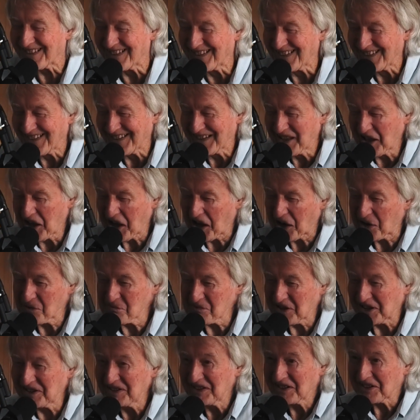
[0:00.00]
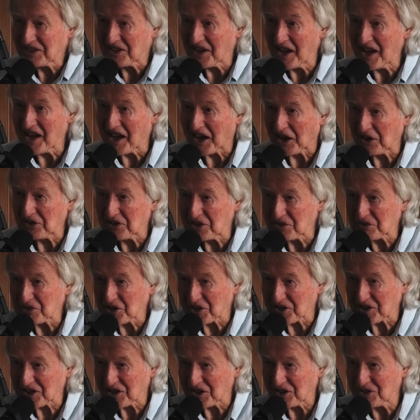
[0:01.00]
Mm. I mean, now you've
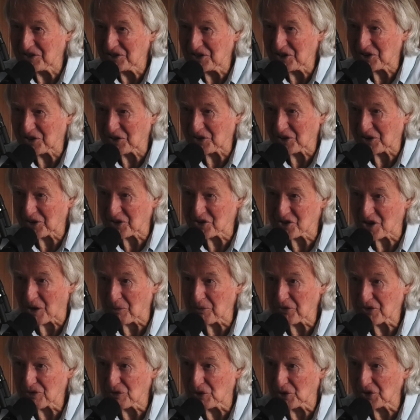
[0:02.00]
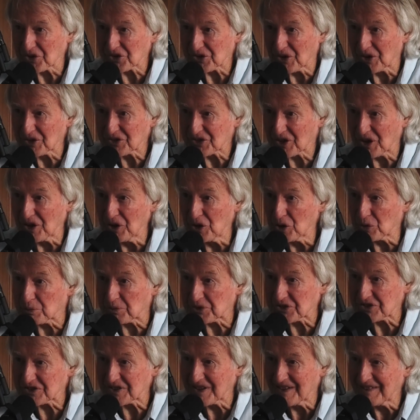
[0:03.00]
got to go, you've got to jump through all sorts of
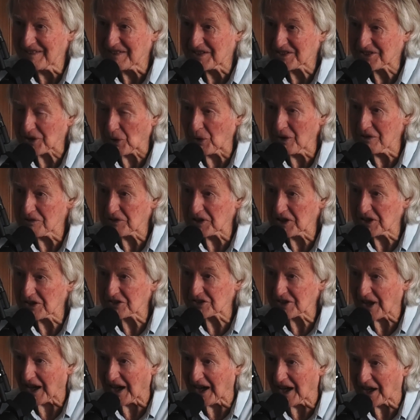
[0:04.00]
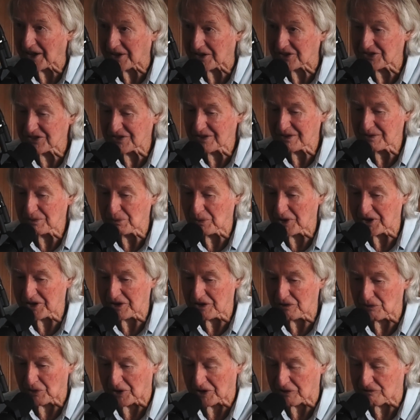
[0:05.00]
hoops. So everything's hardest,
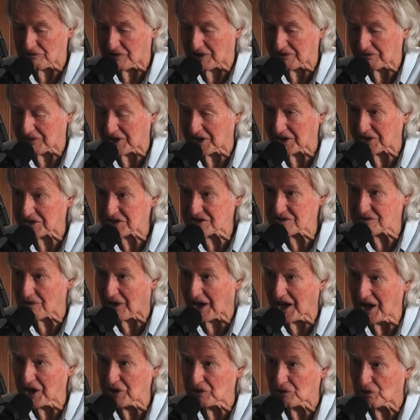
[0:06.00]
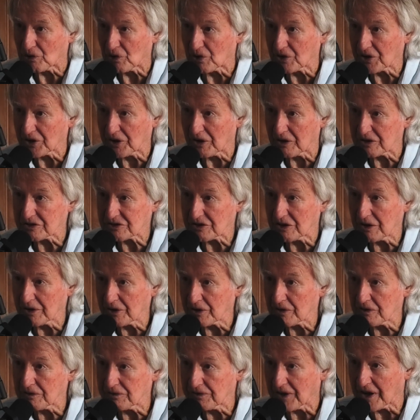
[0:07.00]
whether you want to run around Australia or organise a
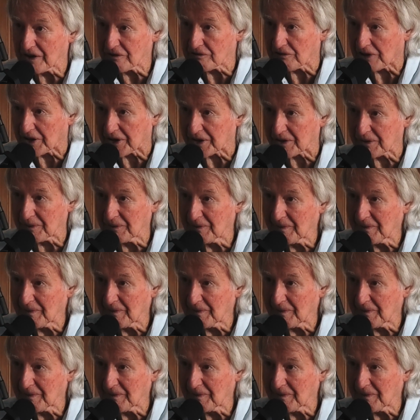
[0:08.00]
little fun run.